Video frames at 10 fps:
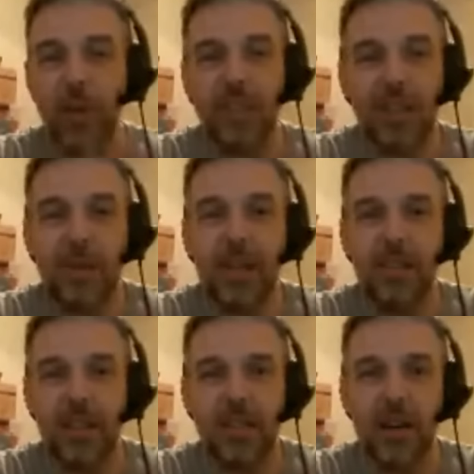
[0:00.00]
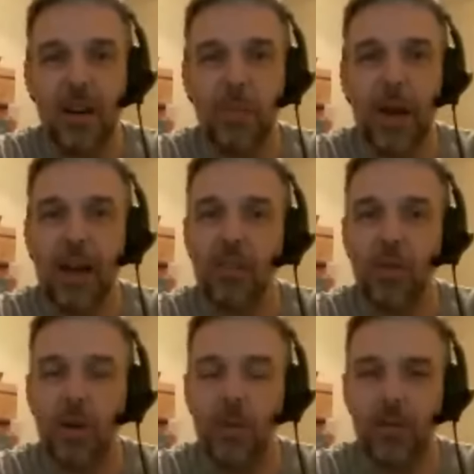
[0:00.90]
Anyway, it sent me down this dark
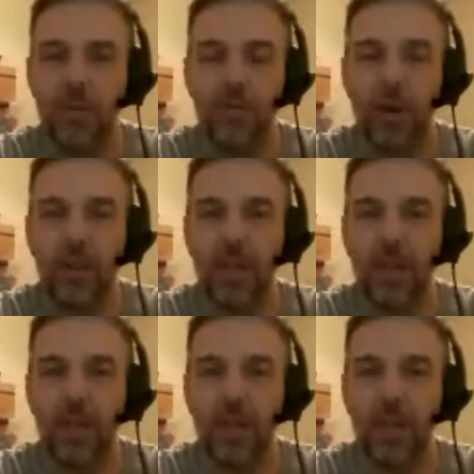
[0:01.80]
path where I went onto